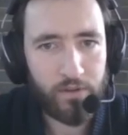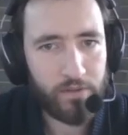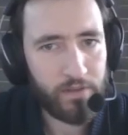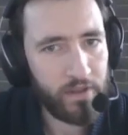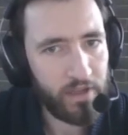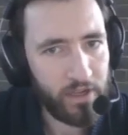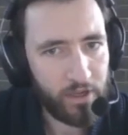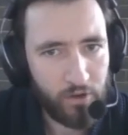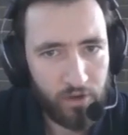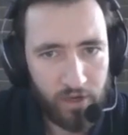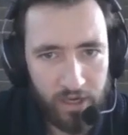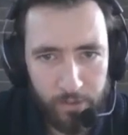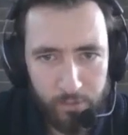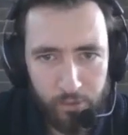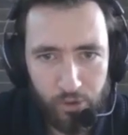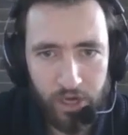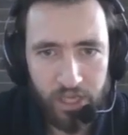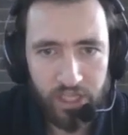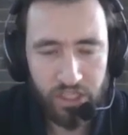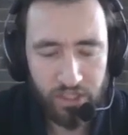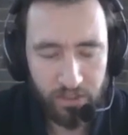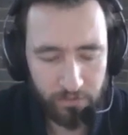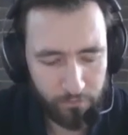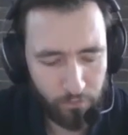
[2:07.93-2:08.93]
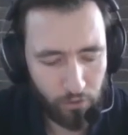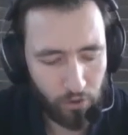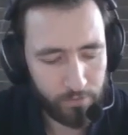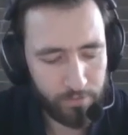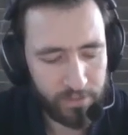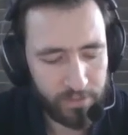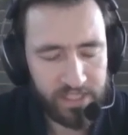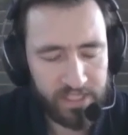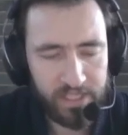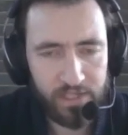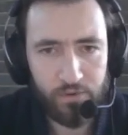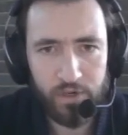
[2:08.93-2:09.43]
the collaboration
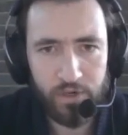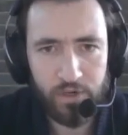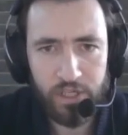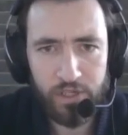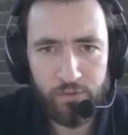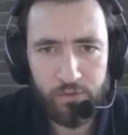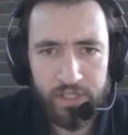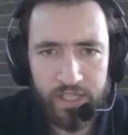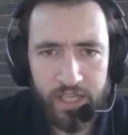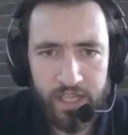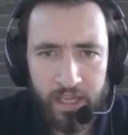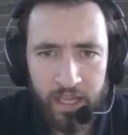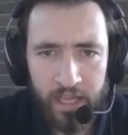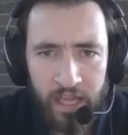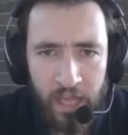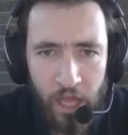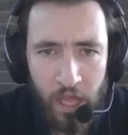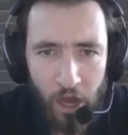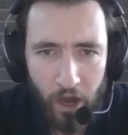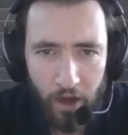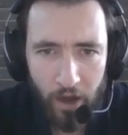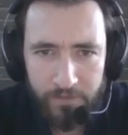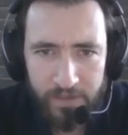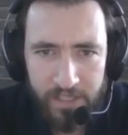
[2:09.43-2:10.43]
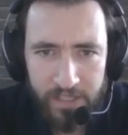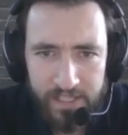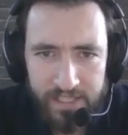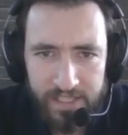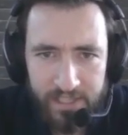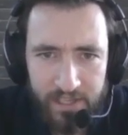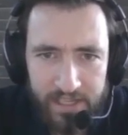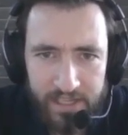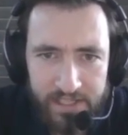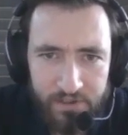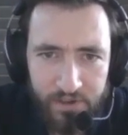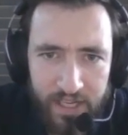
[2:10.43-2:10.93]
formats you're using.
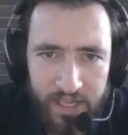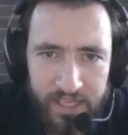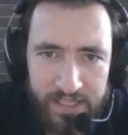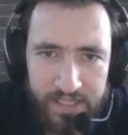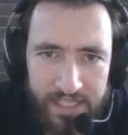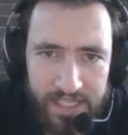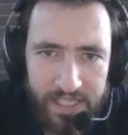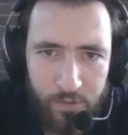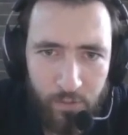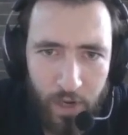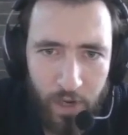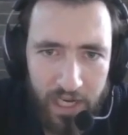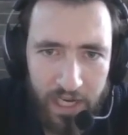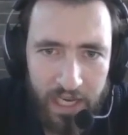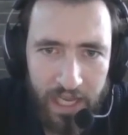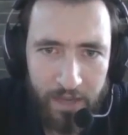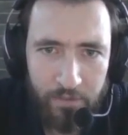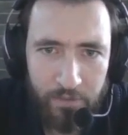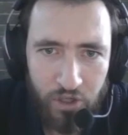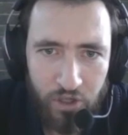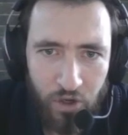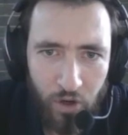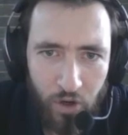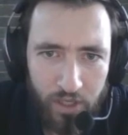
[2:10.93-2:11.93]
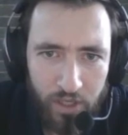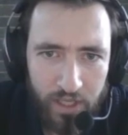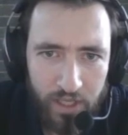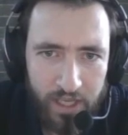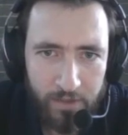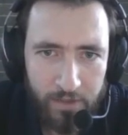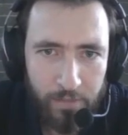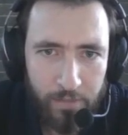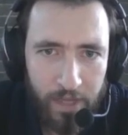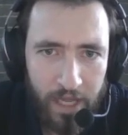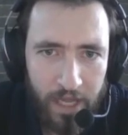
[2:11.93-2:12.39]
Obviously, as you can see while I'm talking,